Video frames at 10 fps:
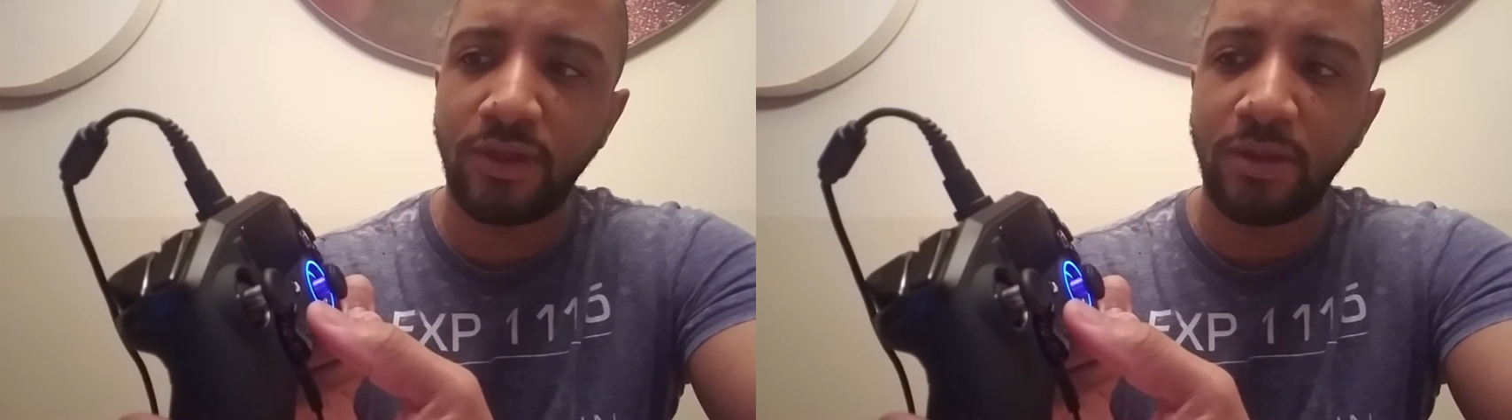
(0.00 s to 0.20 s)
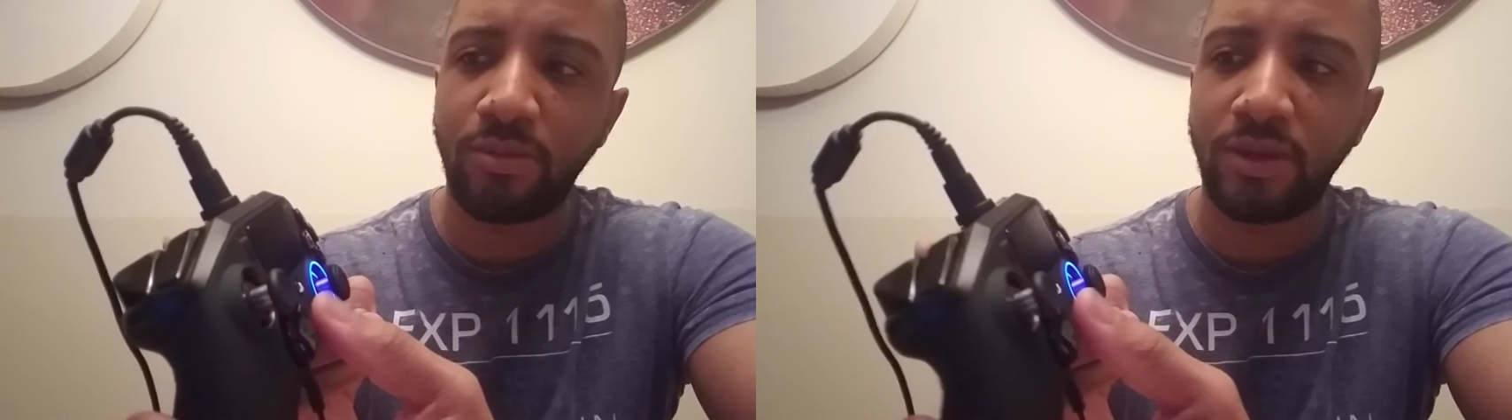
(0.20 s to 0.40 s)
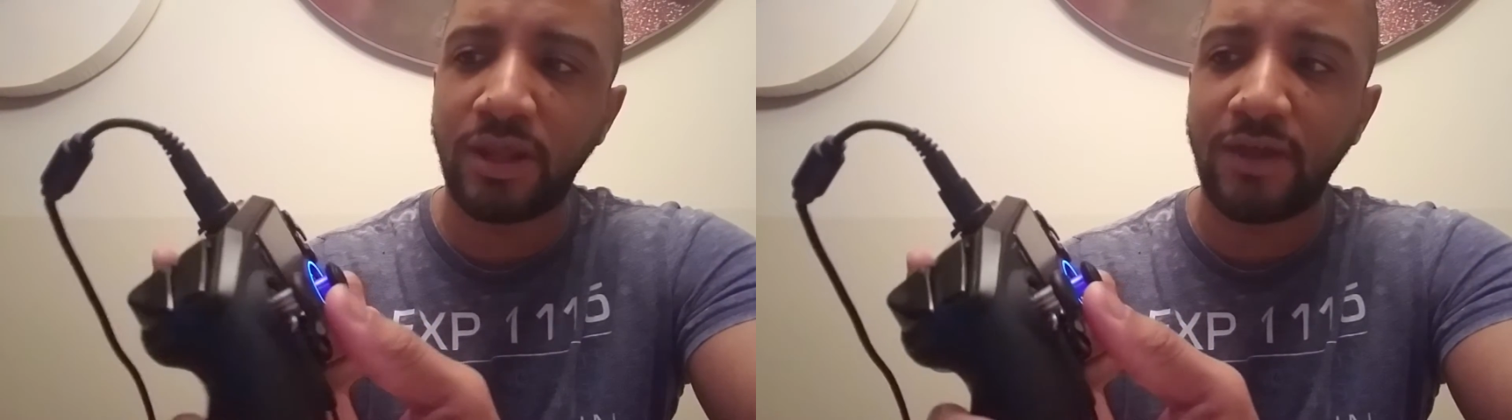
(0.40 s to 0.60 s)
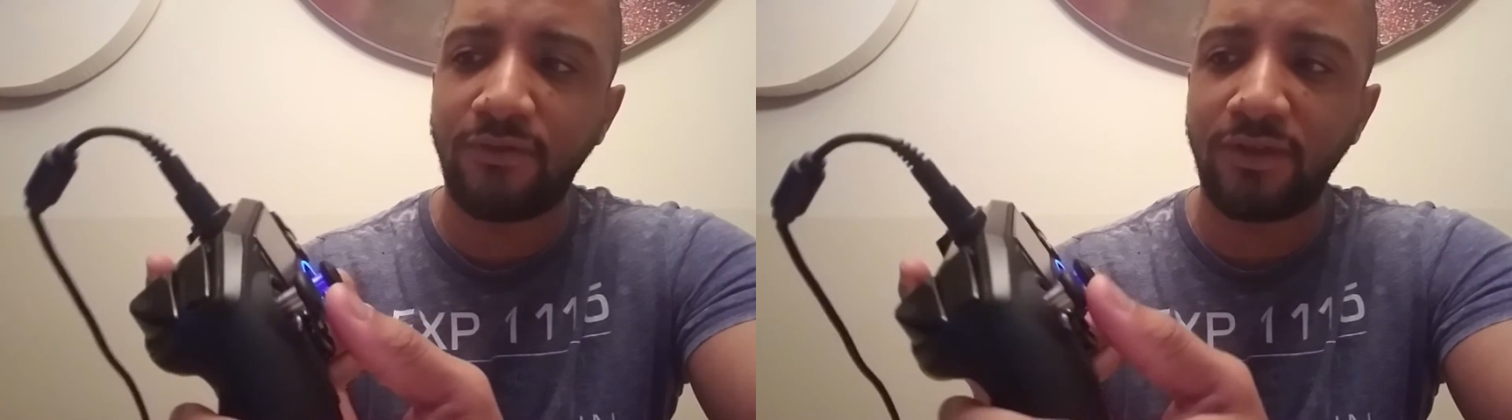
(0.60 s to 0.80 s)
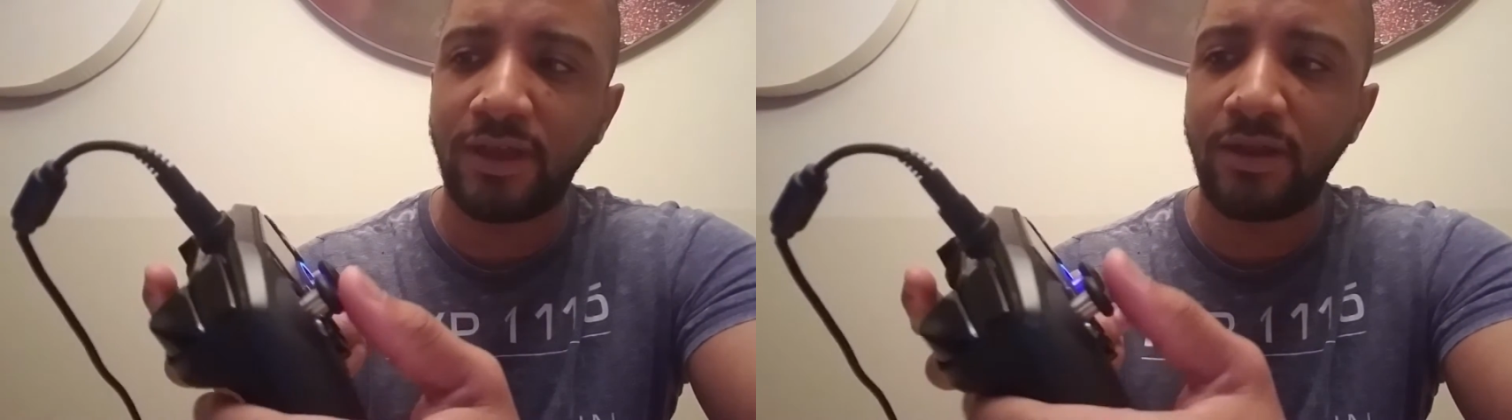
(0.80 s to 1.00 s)
the input that
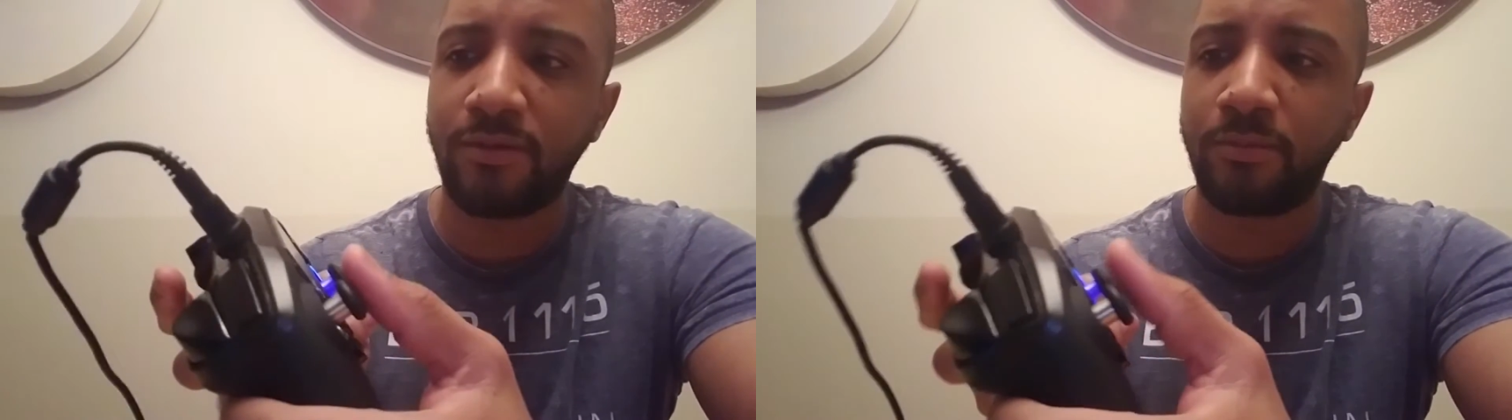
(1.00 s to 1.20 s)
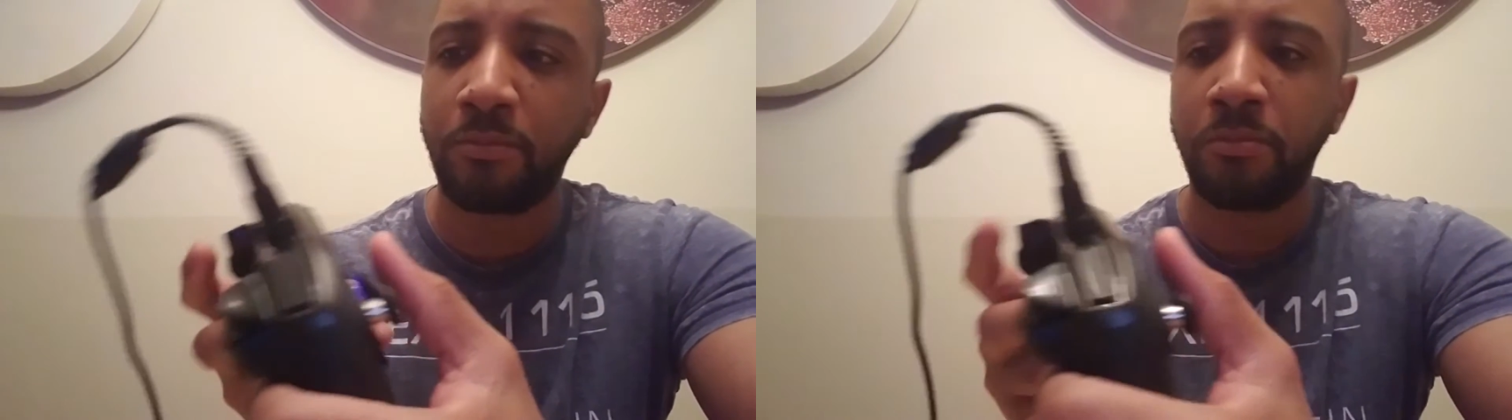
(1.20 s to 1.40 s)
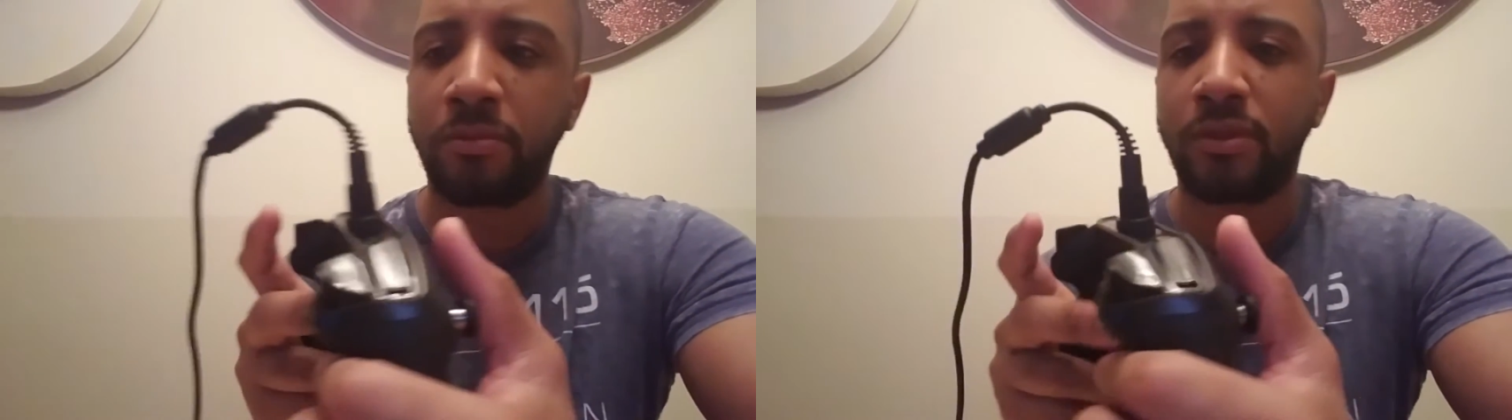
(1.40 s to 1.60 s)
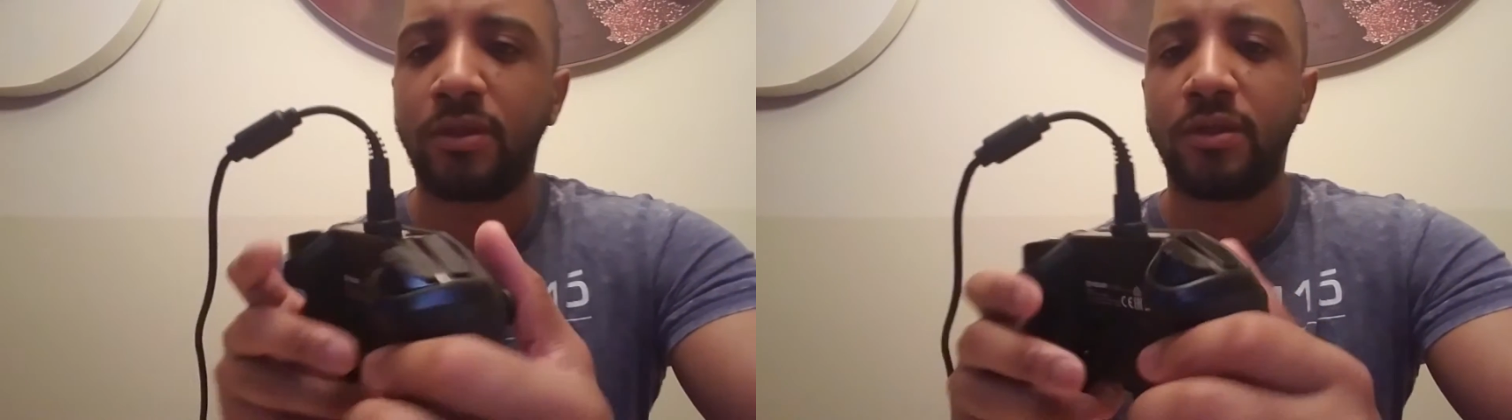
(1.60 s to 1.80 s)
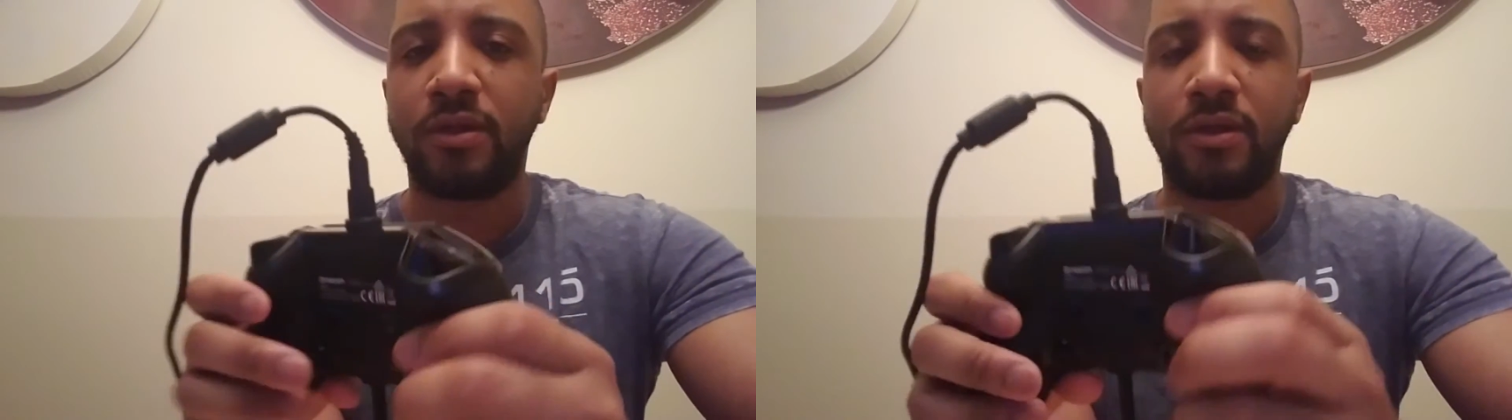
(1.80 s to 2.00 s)
I've seen.
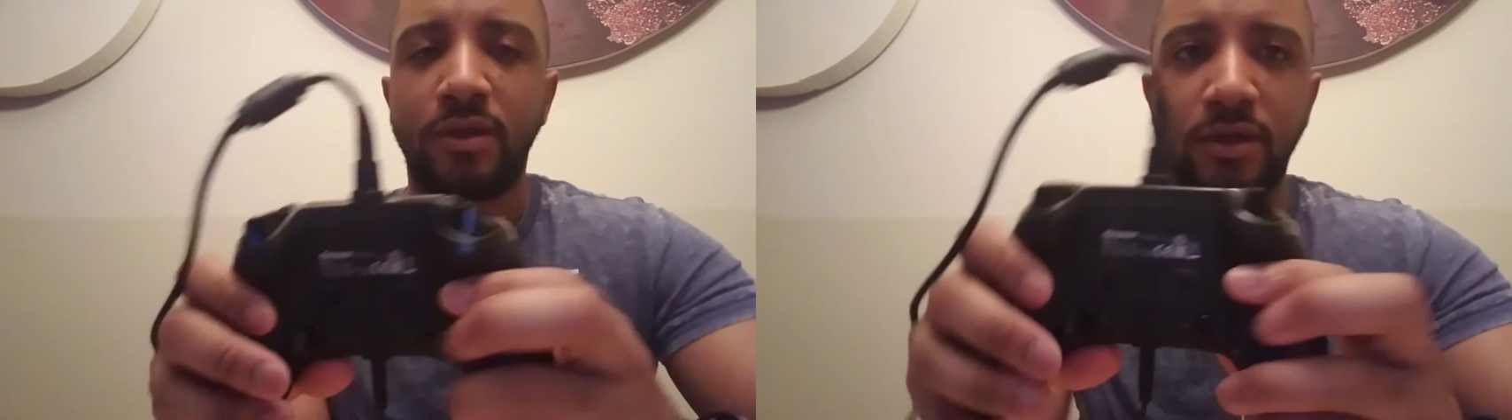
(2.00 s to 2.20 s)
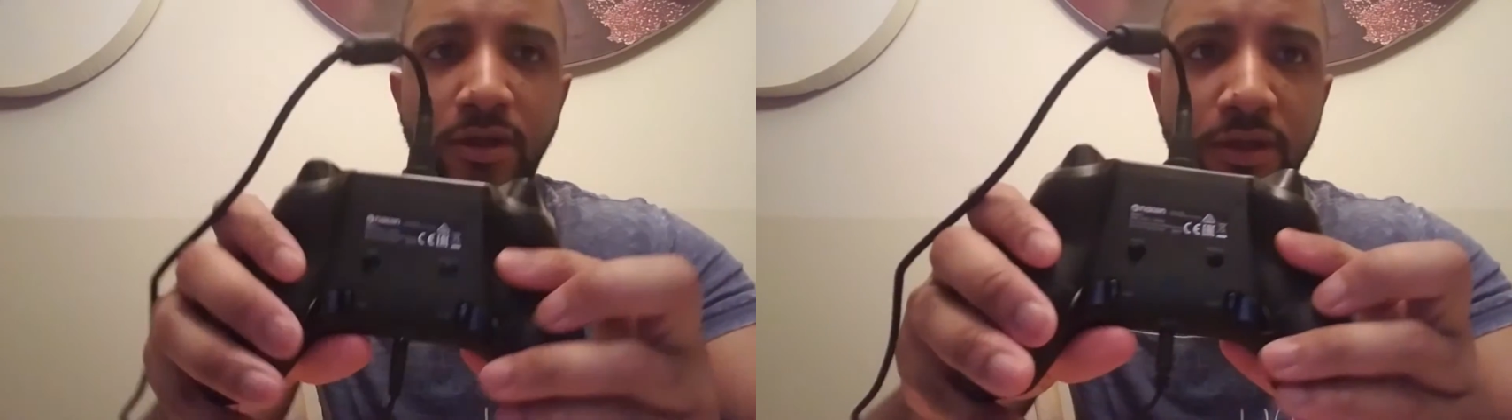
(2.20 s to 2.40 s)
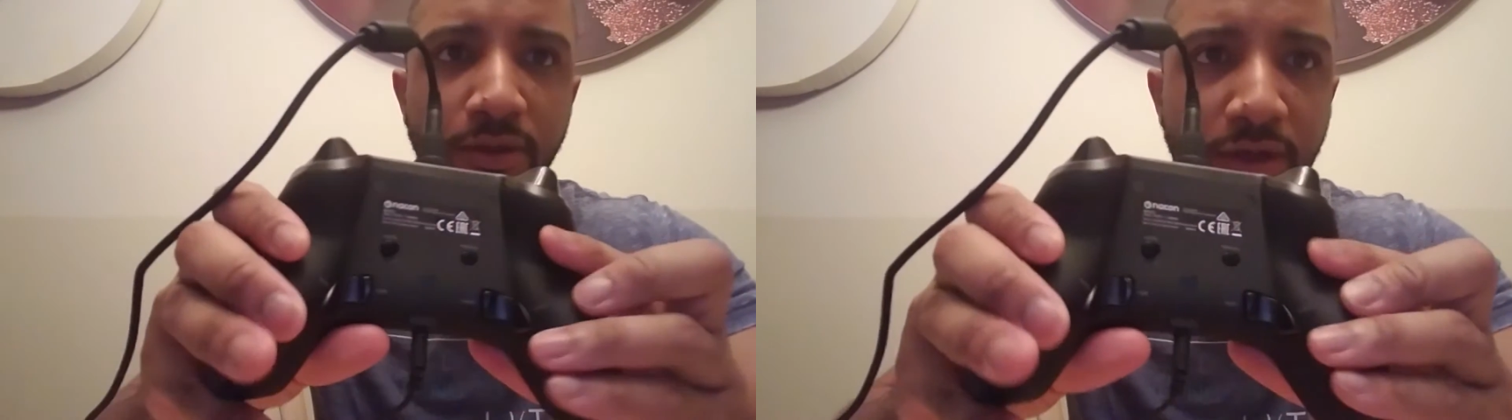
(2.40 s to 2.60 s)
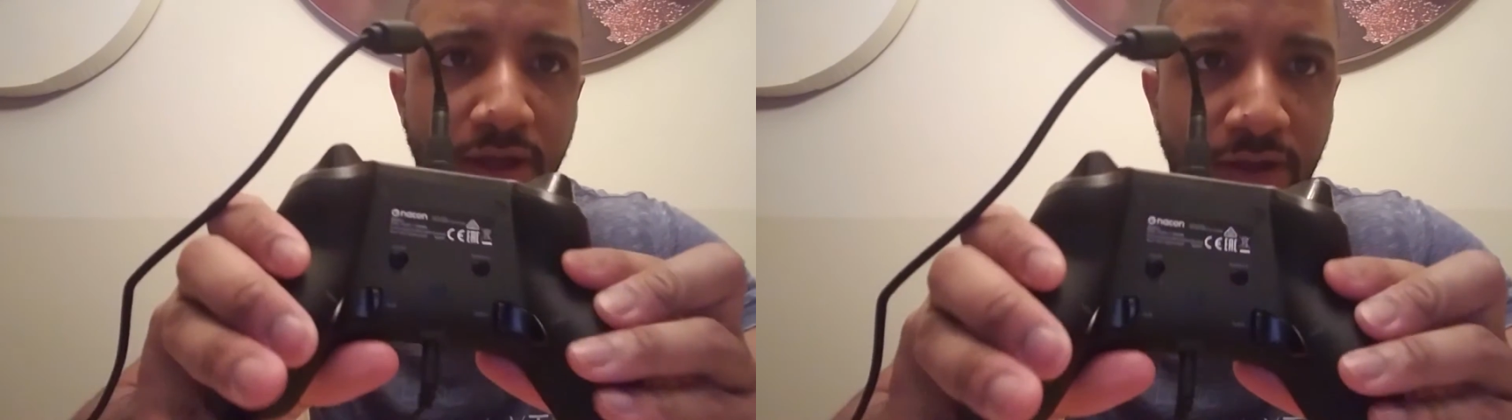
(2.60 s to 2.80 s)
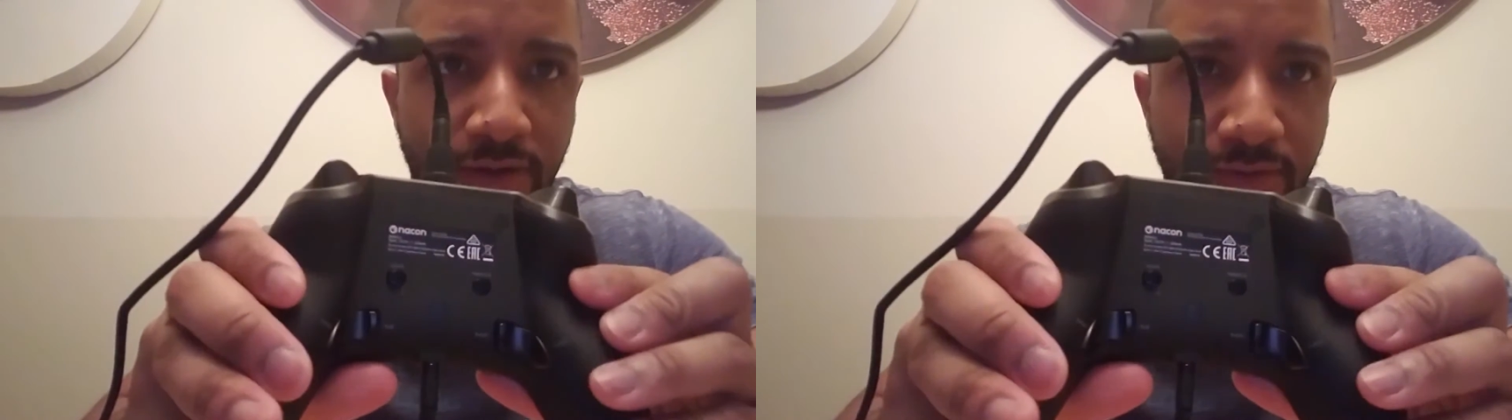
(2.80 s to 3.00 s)
You
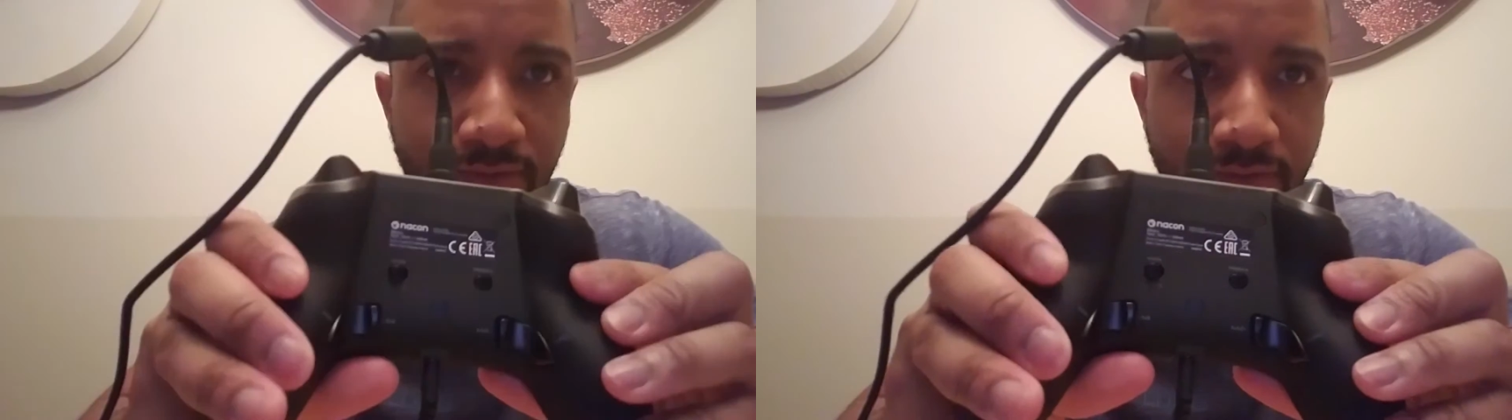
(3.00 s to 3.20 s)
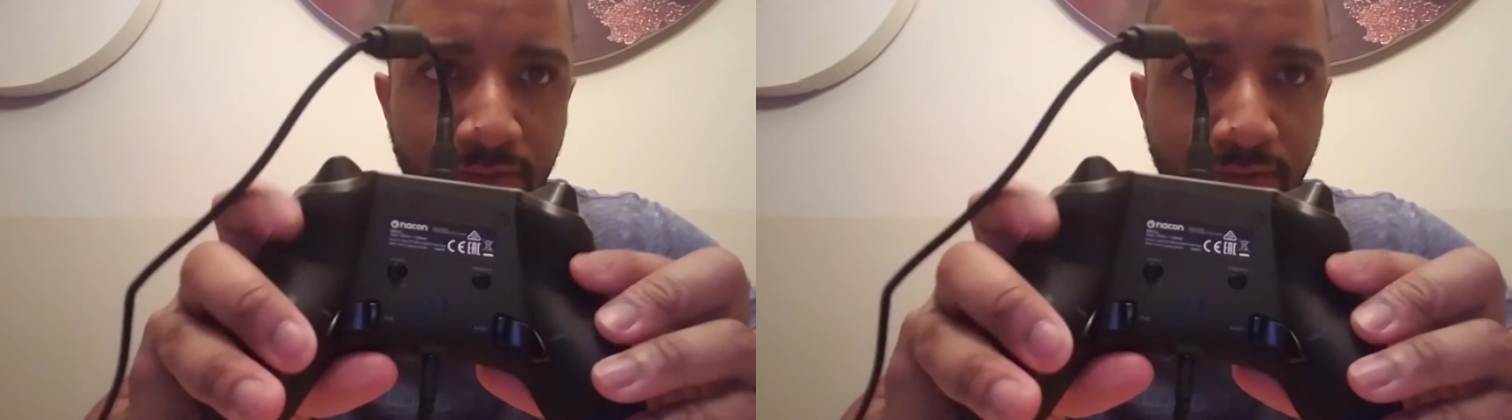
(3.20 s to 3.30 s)
have